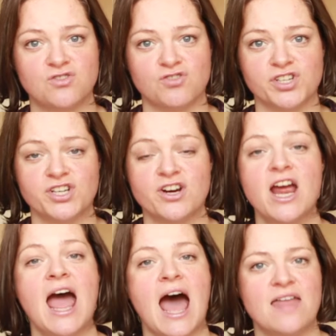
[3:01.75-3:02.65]

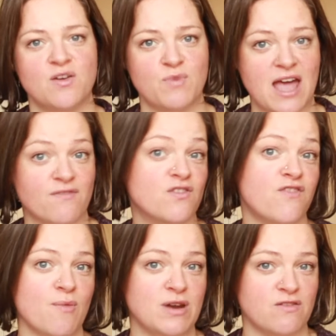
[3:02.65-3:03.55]
structure and then we have the
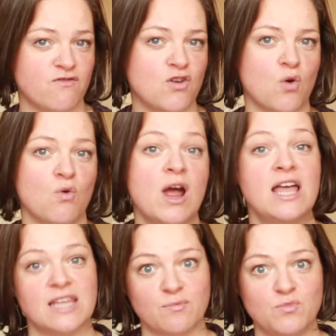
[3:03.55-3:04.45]
feminine flow
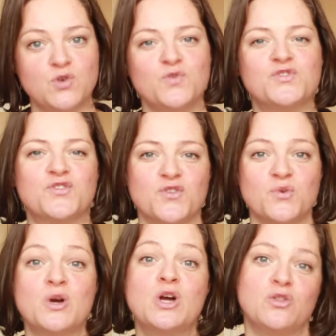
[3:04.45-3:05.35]
that moves
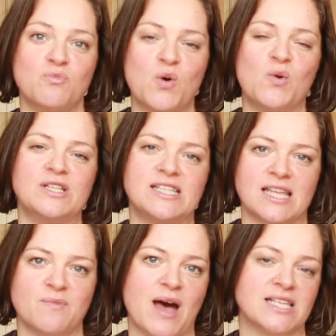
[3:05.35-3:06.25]
through the moulds
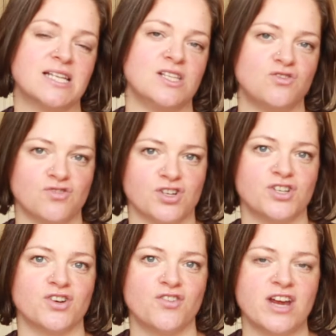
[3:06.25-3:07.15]
that the masculine
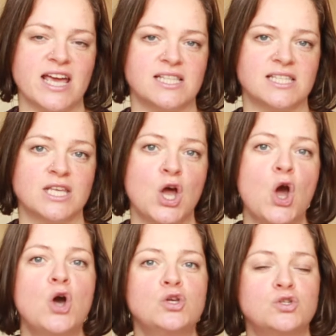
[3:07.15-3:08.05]
structure creates.
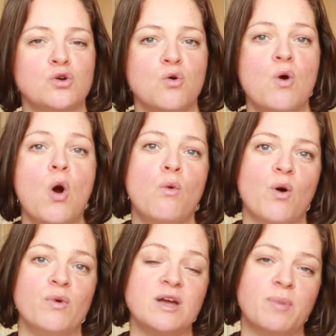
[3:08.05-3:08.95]
So
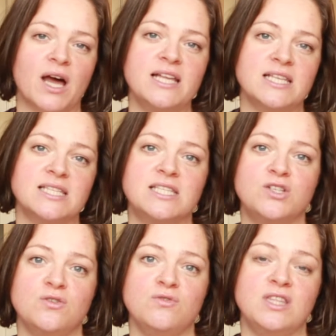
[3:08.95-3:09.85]
when we apply this
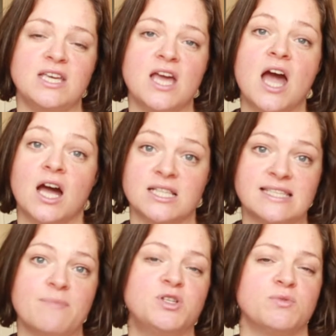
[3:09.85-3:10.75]
to the
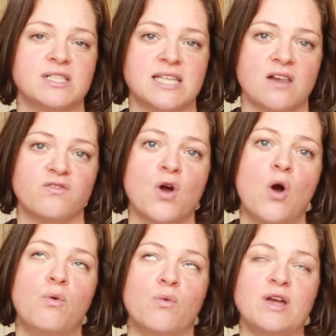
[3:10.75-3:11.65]
conceptual self,
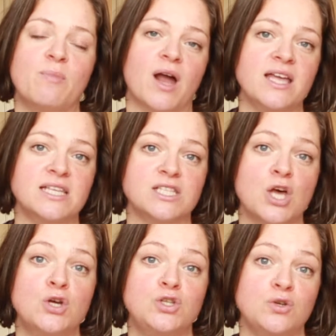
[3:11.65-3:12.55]
when we apply this
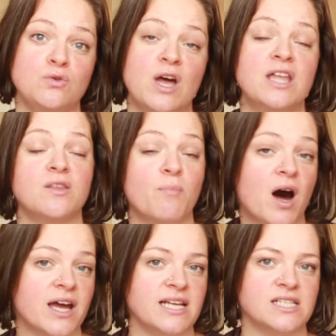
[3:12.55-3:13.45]
to the
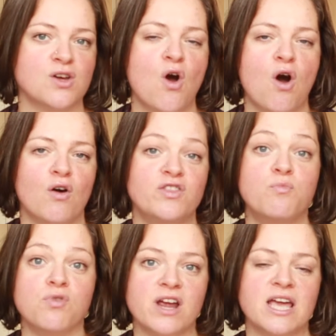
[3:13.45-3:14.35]
mind or the
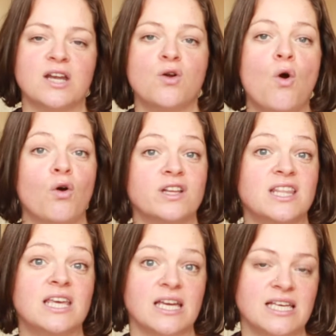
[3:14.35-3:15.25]
brain or the
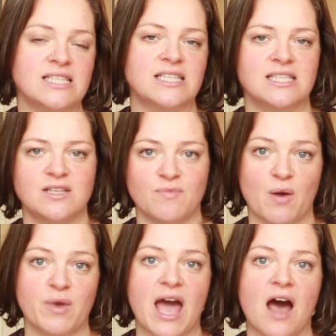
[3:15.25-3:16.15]
thinking system
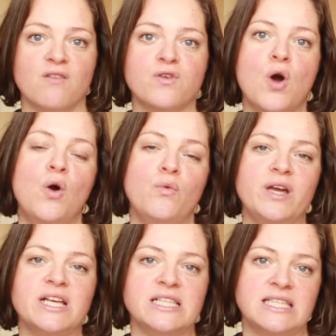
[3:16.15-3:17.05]
that we have,
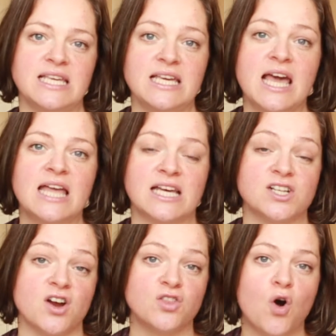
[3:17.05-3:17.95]
we can see
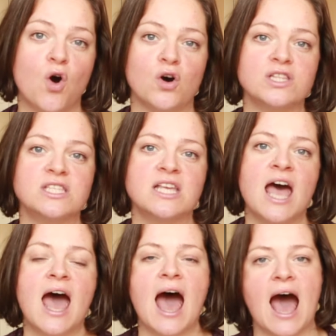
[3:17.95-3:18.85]
that our thoughts
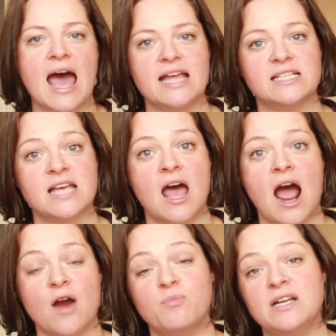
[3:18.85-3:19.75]
and
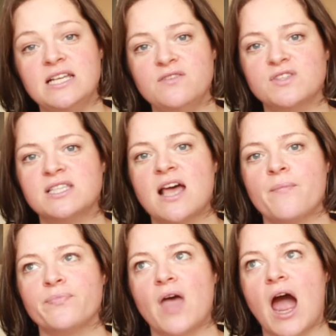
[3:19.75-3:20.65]
our beliefs,
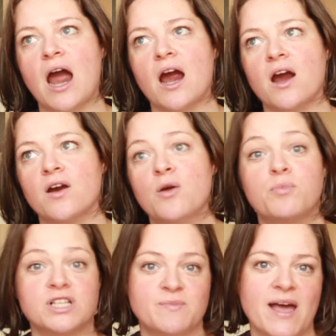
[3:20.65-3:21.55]
our
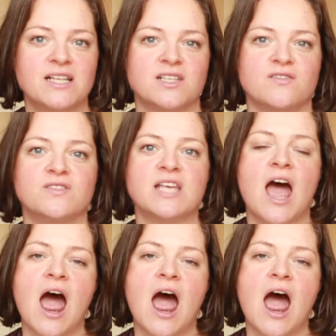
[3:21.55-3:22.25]
perspectives,